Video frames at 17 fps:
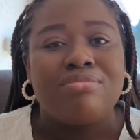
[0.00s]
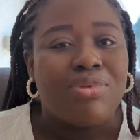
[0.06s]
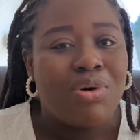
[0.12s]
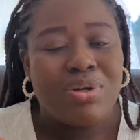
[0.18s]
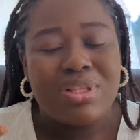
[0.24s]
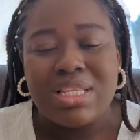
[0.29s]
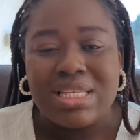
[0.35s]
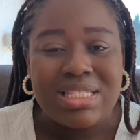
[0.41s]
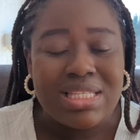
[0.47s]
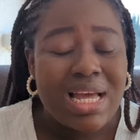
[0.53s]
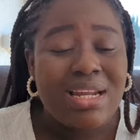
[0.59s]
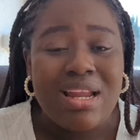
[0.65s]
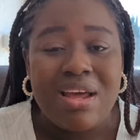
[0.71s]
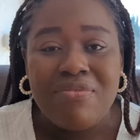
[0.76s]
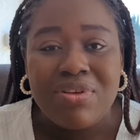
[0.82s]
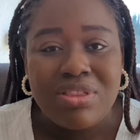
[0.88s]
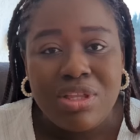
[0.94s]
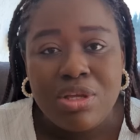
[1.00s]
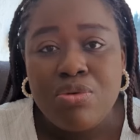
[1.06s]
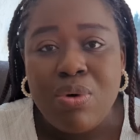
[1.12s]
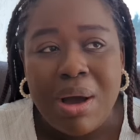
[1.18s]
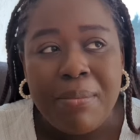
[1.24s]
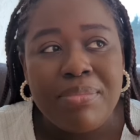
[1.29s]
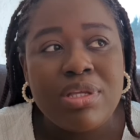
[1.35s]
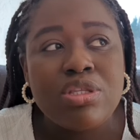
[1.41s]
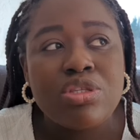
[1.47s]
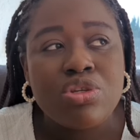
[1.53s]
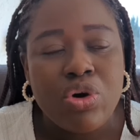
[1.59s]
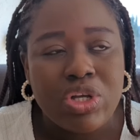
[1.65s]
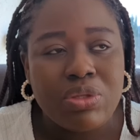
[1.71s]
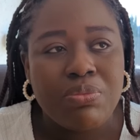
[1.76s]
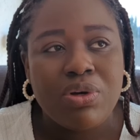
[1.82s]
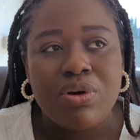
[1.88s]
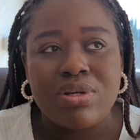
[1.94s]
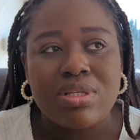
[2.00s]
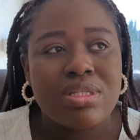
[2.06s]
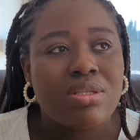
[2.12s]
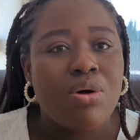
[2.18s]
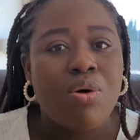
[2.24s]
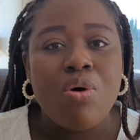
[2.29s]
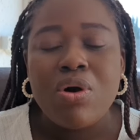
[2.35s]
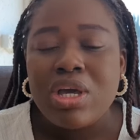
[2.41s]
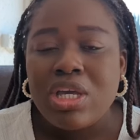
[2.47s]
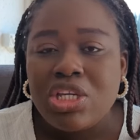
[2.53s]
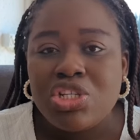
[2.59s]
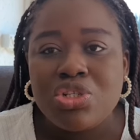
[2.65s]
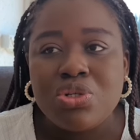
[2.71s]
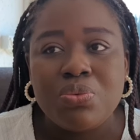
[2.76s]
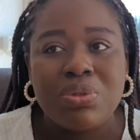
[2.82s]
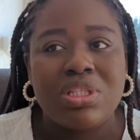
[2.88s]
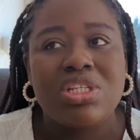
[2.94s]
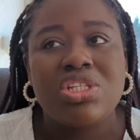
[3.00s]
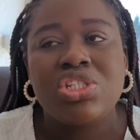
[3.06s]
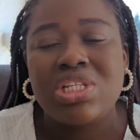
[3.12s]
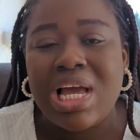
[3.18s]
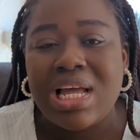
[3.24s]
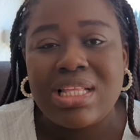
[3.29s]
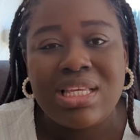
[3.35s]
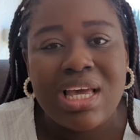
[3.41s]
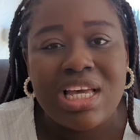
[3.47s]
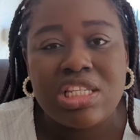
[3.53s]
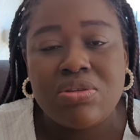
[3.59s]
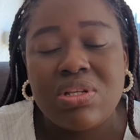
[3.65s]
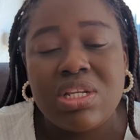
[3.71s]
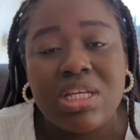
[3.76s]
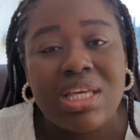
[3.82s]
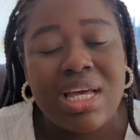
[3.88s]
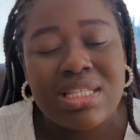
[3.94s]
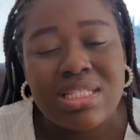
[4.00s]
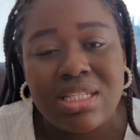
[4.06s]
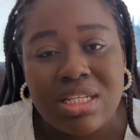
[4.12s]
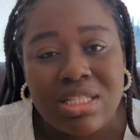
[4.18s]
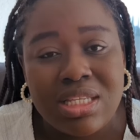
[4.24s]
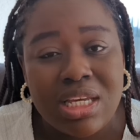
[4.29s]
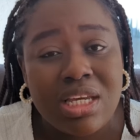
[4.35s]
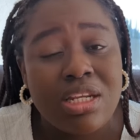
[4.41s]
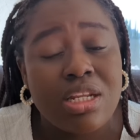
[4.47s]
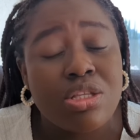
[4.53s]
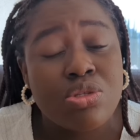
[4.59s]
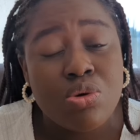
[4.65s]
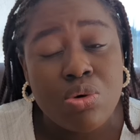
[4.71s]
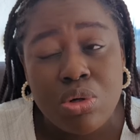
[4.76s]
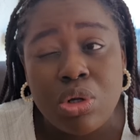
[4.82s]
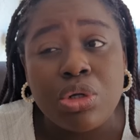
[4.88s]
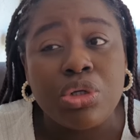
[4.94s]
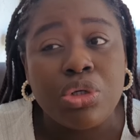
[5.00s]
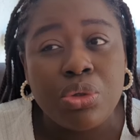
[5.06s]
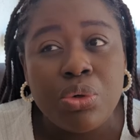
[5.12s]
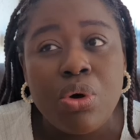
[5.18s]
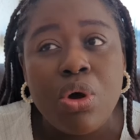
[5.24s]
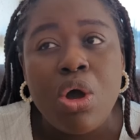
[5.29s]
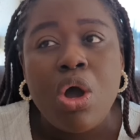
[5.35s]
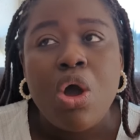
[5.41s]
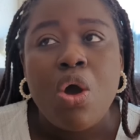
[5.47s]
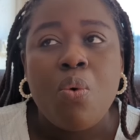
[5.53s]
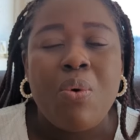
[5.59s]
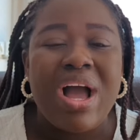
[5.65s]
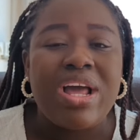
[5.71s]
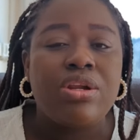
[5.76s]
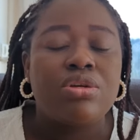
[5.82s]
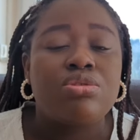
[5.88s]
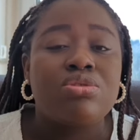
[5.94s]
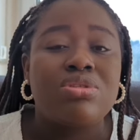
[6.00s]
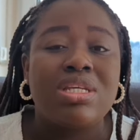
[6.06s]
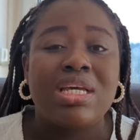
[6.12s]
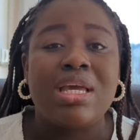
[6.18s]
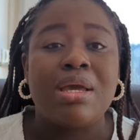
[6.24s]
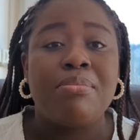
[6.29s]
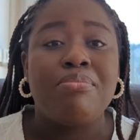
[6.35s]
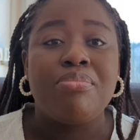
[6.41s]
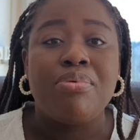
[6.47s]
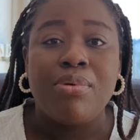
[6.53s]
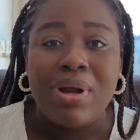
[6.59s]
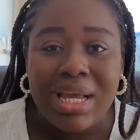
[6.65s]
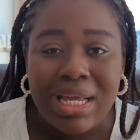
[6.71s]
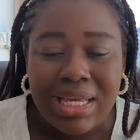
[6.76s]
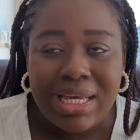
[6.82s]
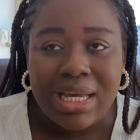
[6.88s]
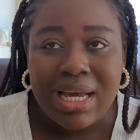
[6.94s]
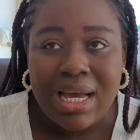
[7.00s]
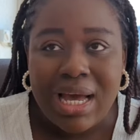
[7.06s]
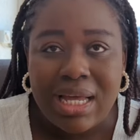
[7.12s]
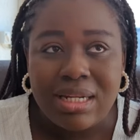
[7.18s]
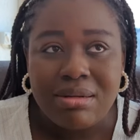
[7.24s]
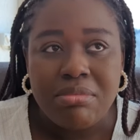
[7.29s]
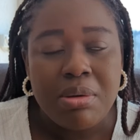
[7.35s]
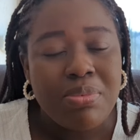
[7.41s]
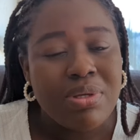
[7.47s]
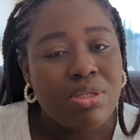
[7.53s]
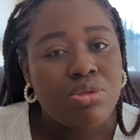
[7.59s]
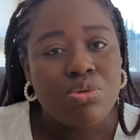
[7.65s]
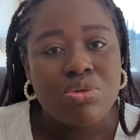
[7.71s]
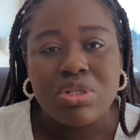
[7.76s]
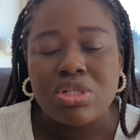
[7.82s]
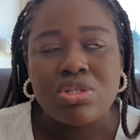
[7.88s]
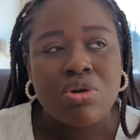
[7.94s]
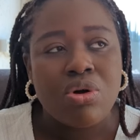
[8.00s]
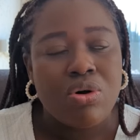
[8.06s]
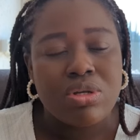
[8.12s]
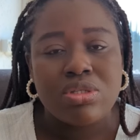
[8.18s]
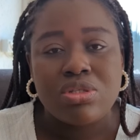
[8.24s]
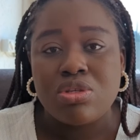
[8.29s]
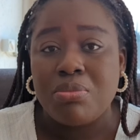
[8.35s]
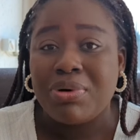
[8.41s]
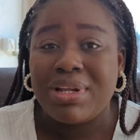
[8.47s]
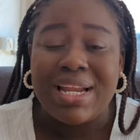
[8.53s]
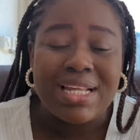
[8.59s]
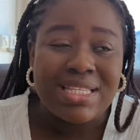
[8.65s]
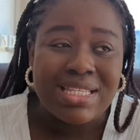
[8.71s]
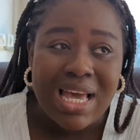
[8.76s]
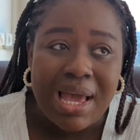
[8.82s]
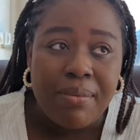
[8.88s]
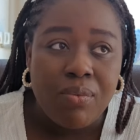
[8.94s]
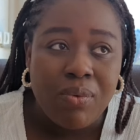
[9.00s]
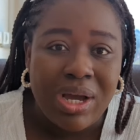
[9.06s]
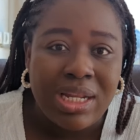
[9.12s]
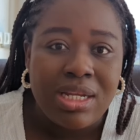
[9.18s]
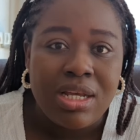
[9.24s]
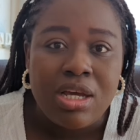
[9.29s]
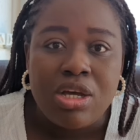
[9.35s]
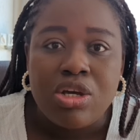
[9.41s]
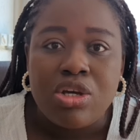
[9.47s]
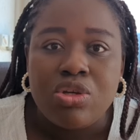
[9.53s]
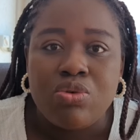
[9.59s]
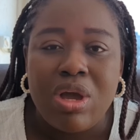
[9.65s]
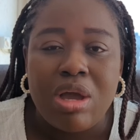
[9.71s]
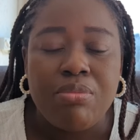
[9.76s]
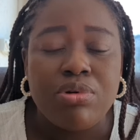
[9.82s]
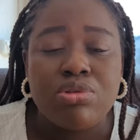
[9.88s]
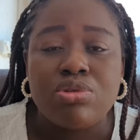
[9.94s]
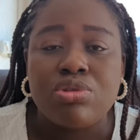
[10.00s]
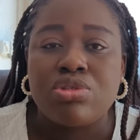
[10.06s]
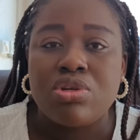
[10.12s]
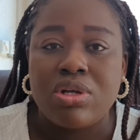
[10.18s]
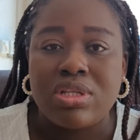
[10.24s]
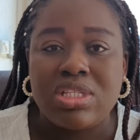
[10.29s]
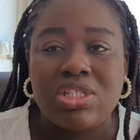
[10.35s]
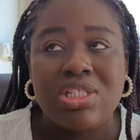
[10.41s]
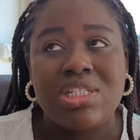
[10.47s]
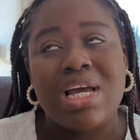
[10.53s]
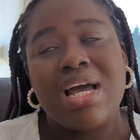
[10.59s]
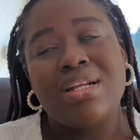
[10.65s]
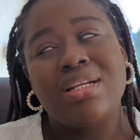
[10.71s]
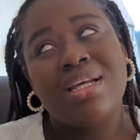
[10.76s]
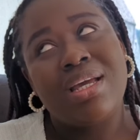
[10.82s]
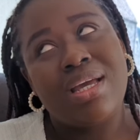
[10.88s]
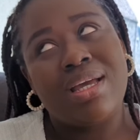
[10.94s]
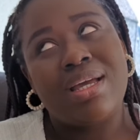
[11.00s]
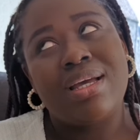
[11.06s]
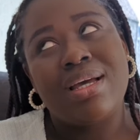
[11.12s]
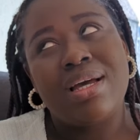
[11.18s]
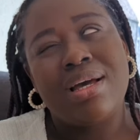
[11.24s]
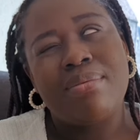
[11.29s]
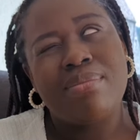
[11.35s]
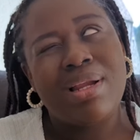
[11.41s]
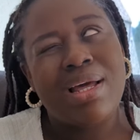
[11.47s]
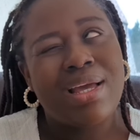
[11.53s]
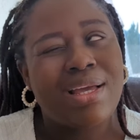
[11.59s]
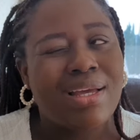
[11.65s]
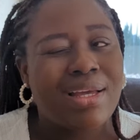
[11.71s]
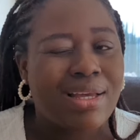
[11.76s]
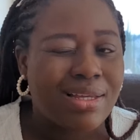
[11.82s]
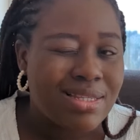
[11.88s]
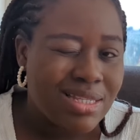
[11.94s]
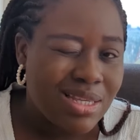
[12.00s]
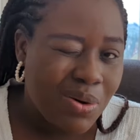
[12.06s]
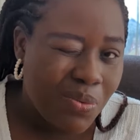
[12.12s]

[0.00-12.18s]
understand everything you are being taught, because the whole issue with this childcare is really taking a toll on you. Why don't you take a break and maybe do this course some other time when you're able to sort childcare? I'm like, say